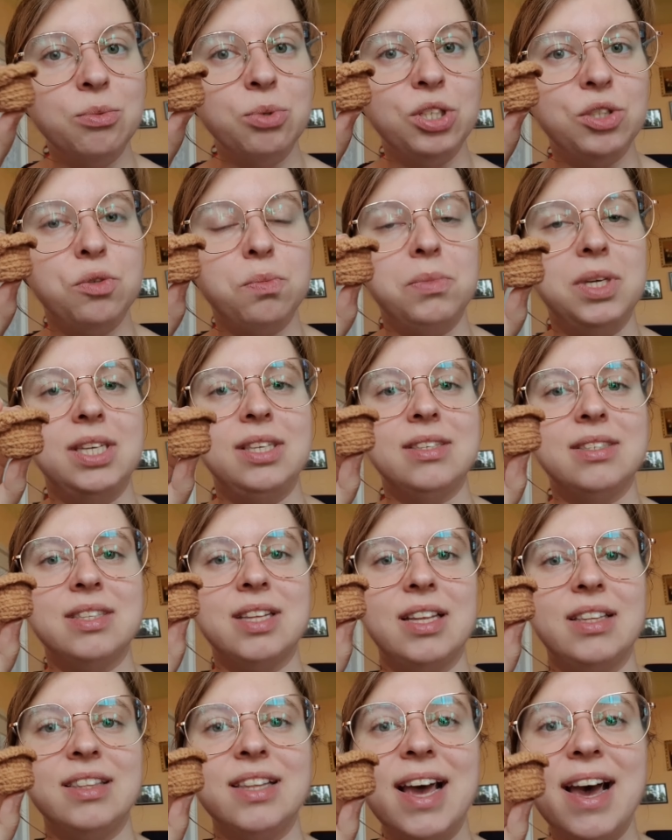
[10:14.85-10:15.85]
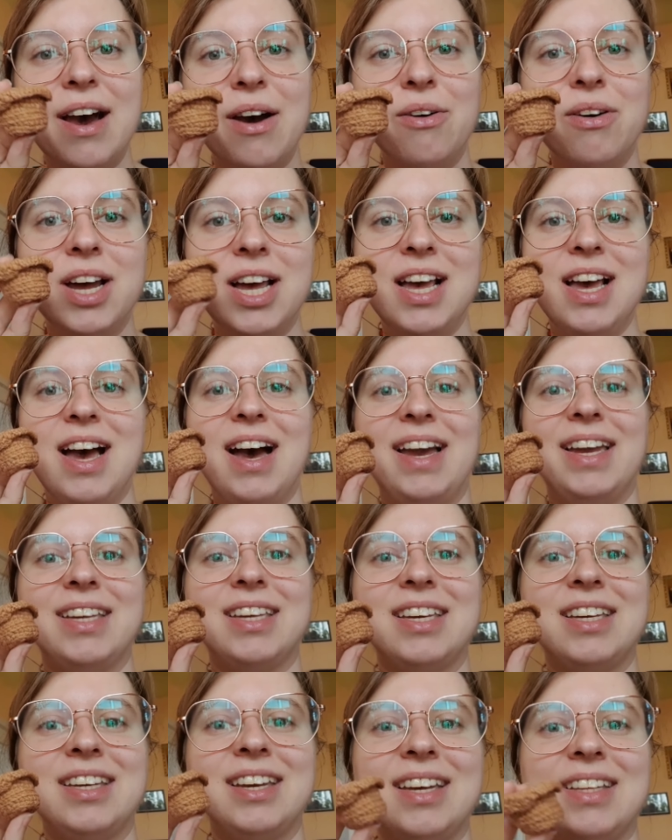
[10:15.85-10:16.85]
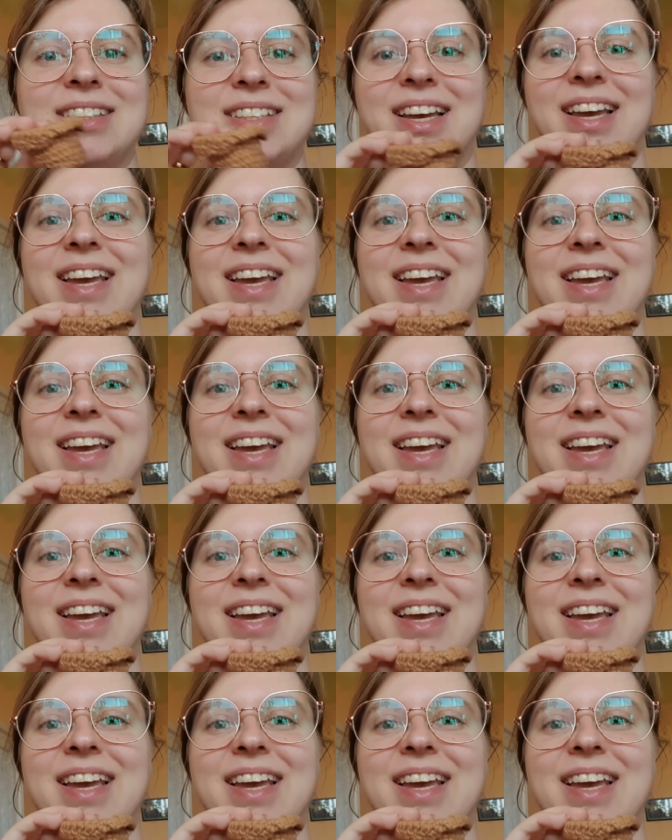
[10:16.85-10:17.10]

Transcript: which means that now I can get